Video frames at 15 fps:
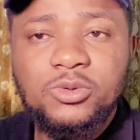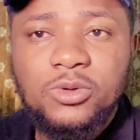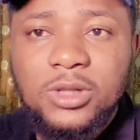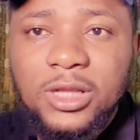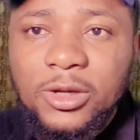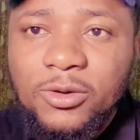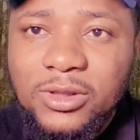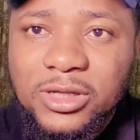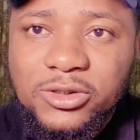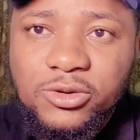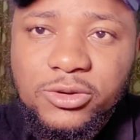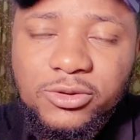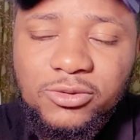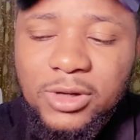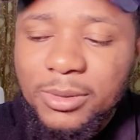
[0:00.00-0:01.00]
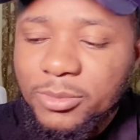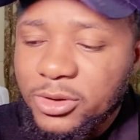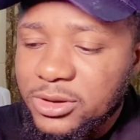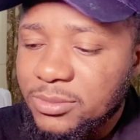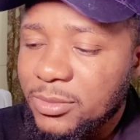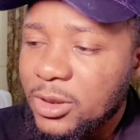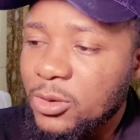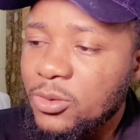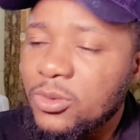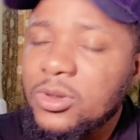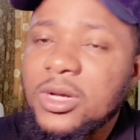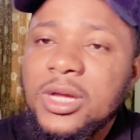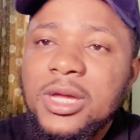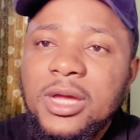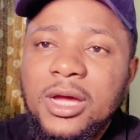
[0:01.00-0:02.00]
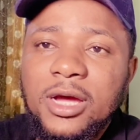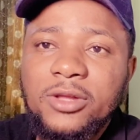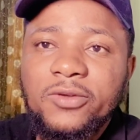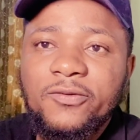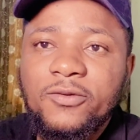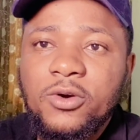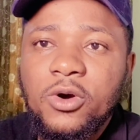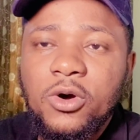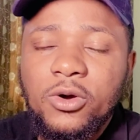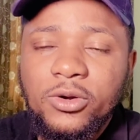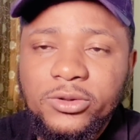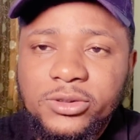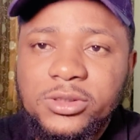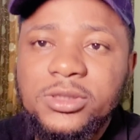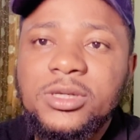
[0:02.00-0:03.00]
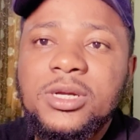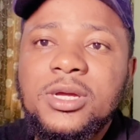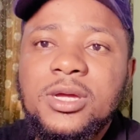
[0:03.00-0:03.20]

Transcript: to click on the subscribe button below, and of course